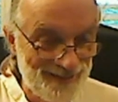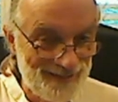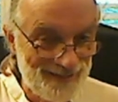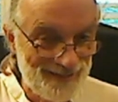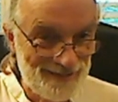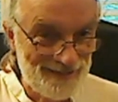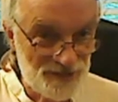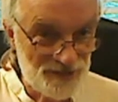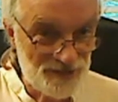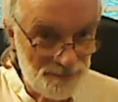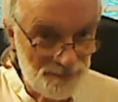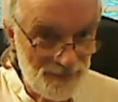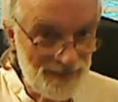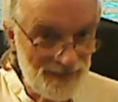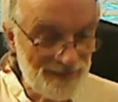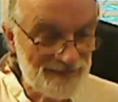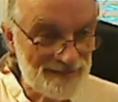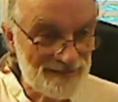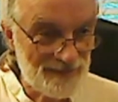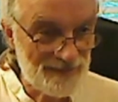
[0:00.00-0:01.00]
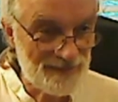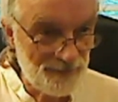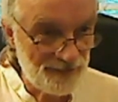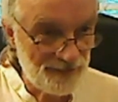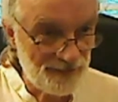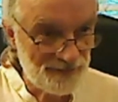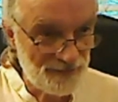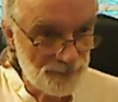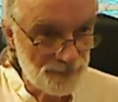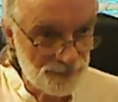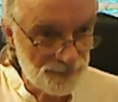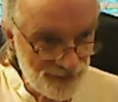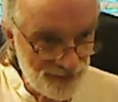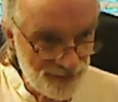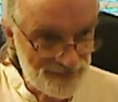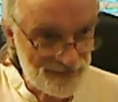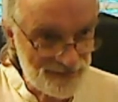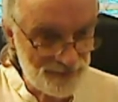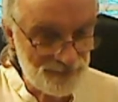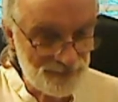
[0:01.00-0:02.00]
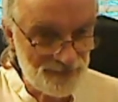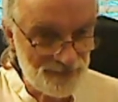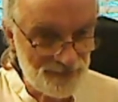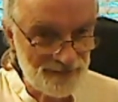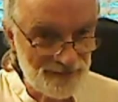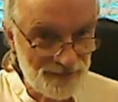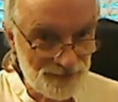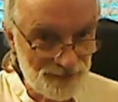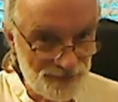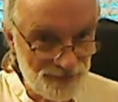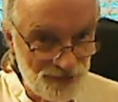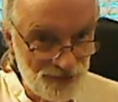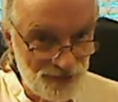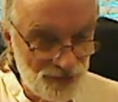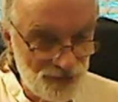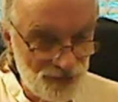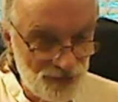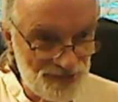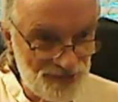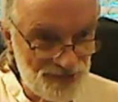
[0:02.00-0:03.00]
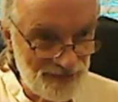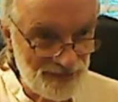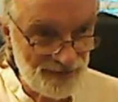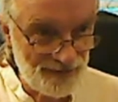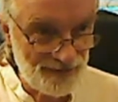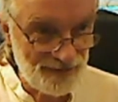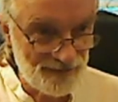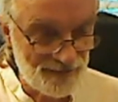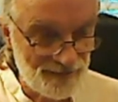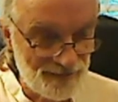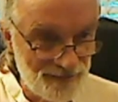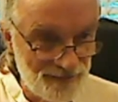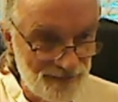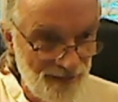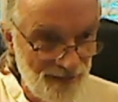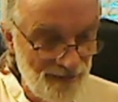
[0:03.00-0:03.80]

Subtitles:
he speaks about the principle that we're using here,